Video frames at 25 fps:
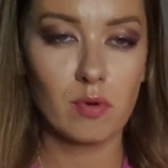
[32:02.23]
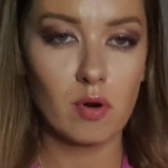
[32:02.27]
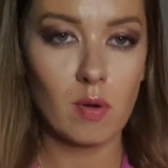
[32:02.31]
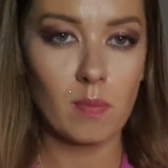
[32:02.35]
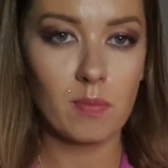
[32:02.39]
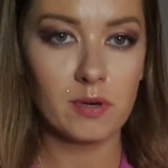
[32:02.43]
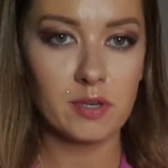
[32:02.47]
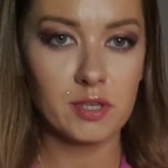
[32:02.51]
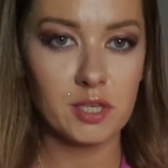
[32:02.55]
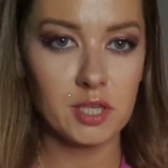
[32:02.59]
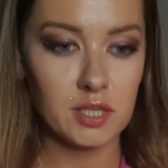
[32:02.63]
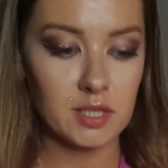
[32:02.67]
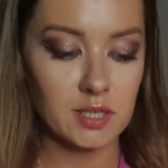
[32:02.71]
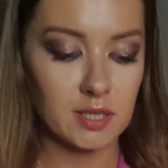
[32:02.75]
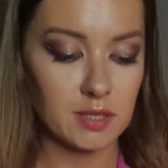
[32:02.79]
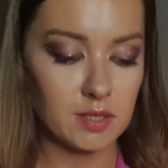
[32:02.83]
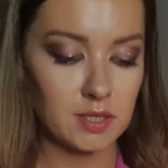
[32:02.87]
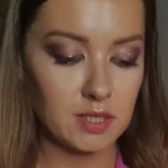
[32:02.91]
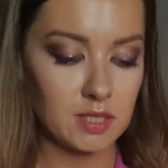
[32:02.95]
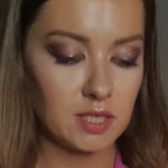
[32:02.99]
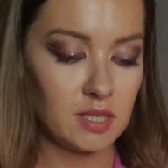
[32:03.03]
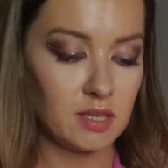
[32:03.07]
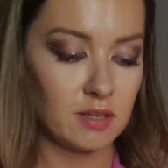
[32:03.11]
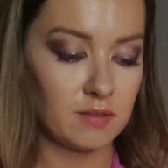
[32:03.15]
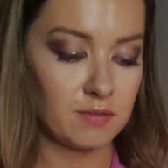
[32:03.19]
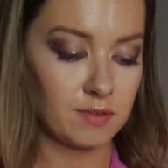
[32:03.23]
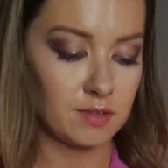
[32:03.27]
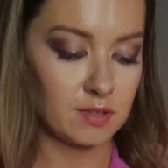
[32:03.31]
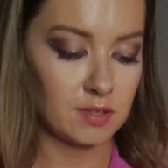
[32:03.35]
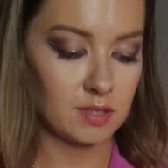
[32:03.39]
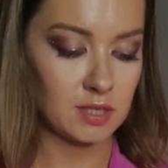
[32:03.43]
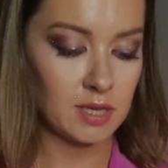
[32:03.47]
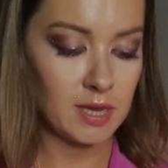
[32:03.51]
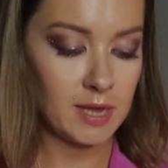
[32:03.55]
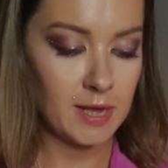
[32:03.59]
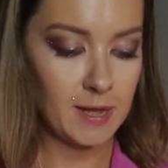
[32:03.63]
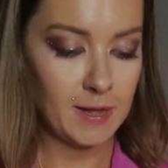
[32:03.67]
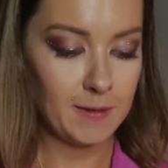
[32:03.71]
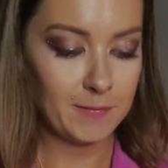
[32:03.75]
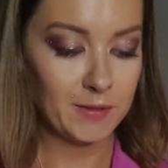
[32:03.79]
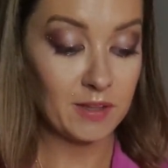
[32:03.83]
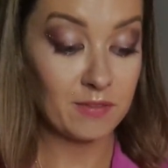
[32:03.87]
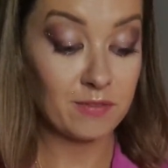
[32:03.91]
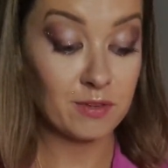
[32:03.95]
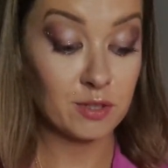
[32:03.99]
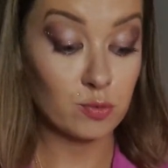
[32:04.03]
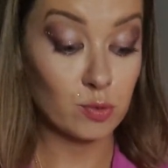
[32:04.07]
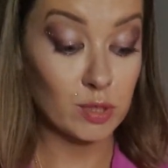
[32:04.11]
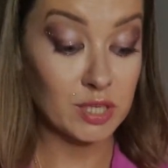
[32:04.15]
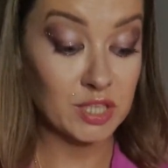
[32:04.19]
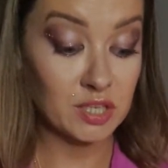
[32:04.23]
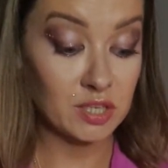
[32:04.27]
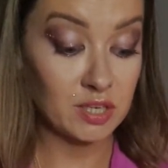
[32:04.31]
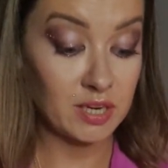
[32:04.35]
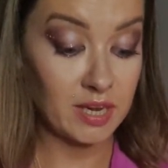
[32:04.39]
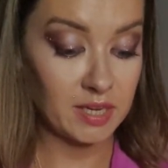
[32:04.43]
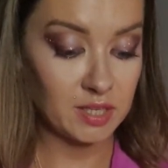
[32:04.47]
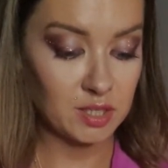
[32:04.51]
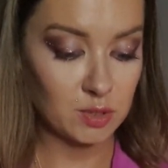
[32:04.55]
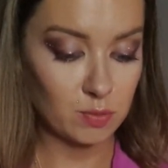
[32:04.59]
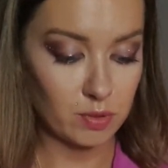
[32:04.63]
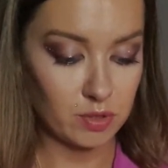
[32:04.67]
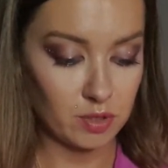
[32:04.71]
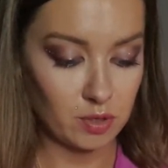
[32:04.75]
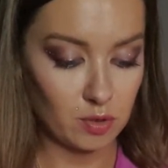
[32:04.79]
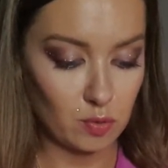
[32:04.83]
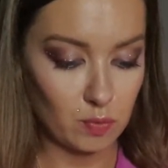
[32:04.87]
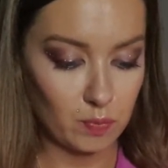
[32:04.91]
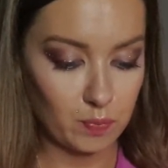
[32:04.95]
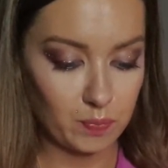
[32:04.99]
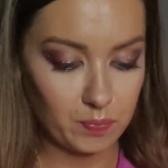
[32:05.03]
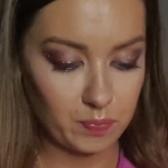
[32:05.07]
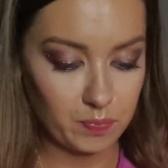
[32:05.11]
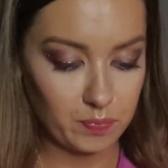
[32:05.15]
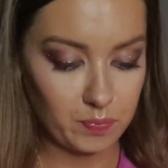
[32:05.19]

properties and see if it resonates with you.